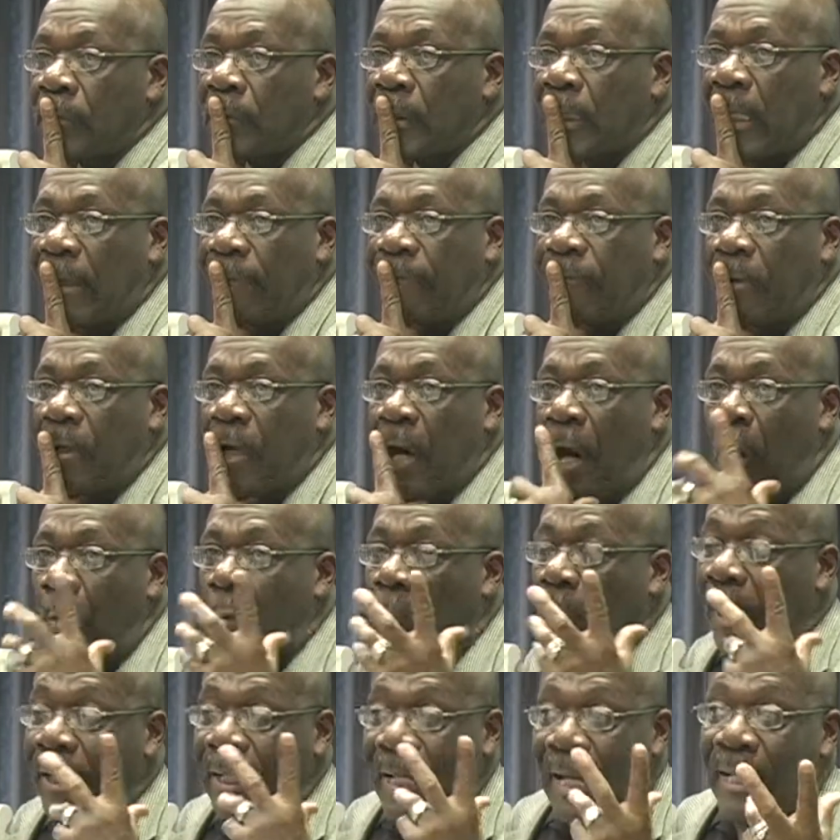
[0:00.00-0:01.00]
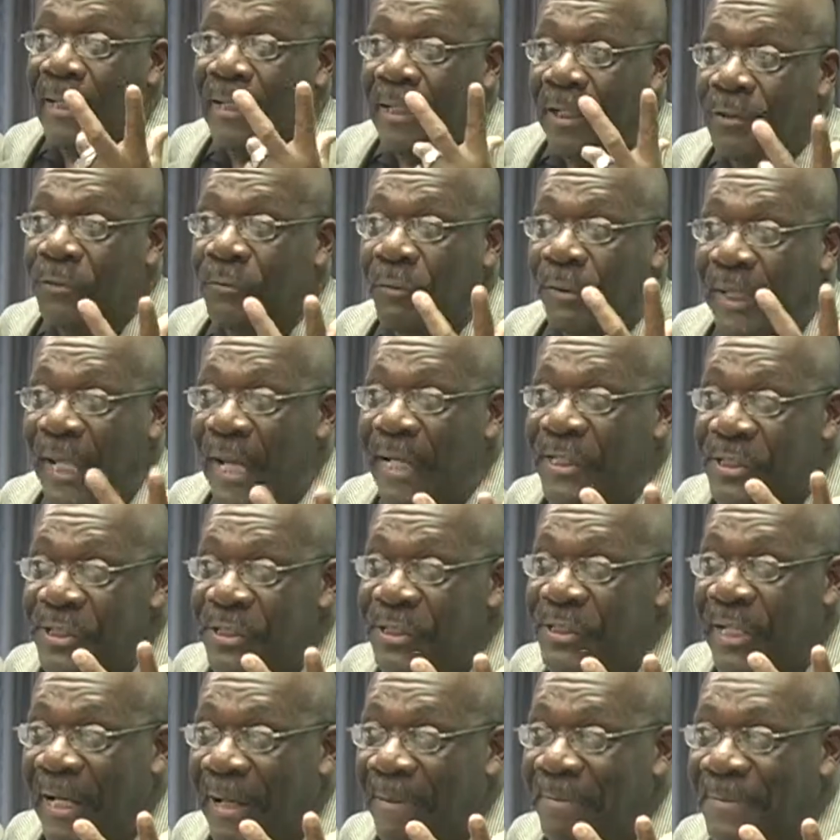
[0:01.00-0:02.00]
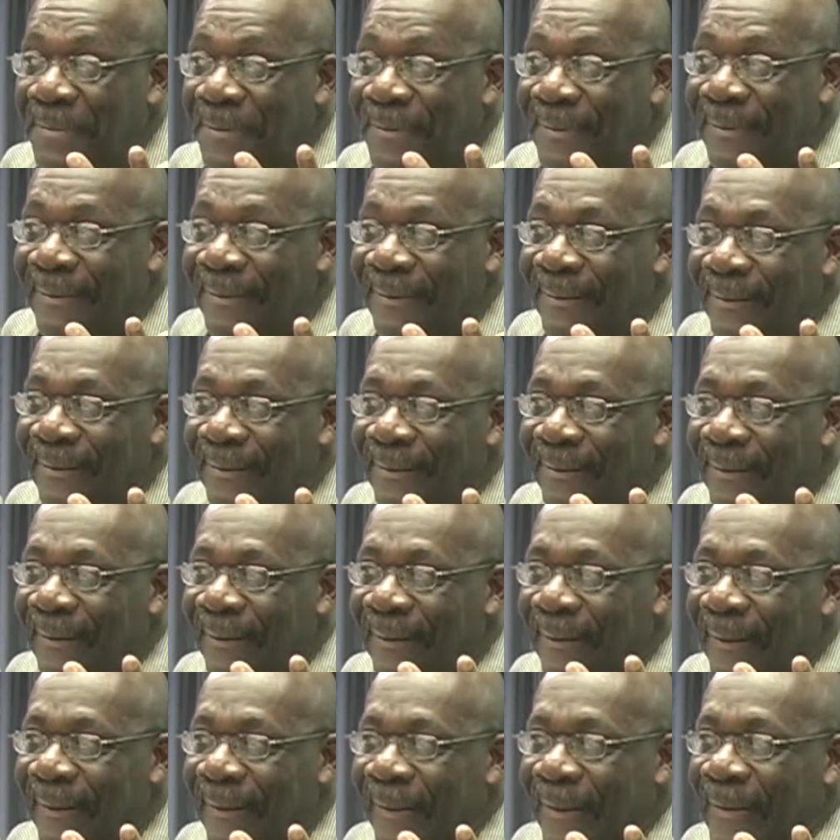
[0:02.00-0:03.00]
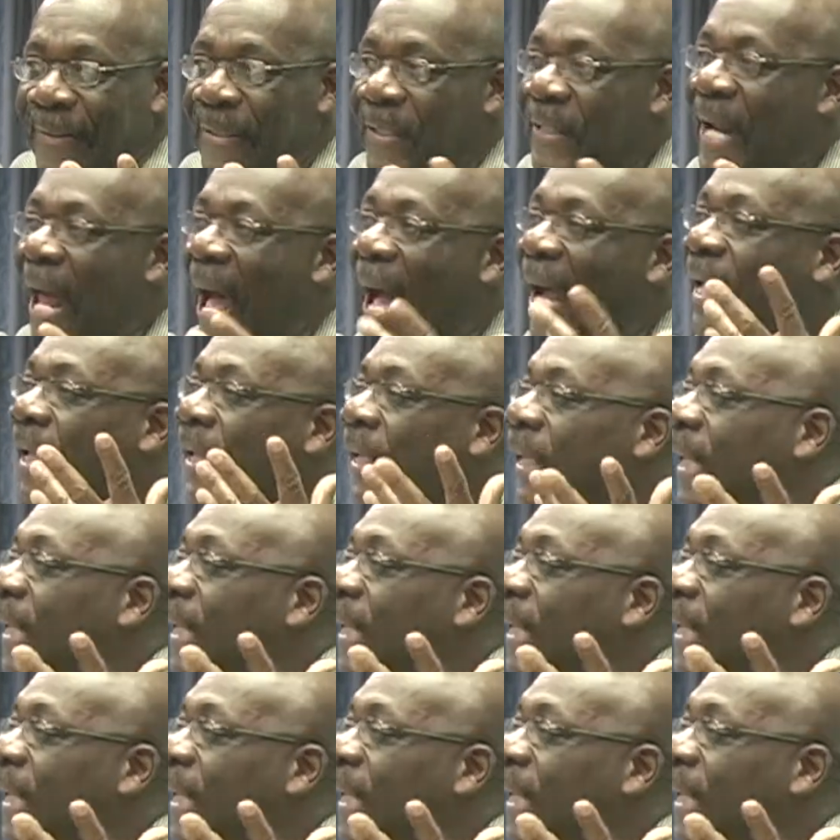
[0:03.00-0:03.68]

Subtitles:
If you don't work on those relationships, you're not going to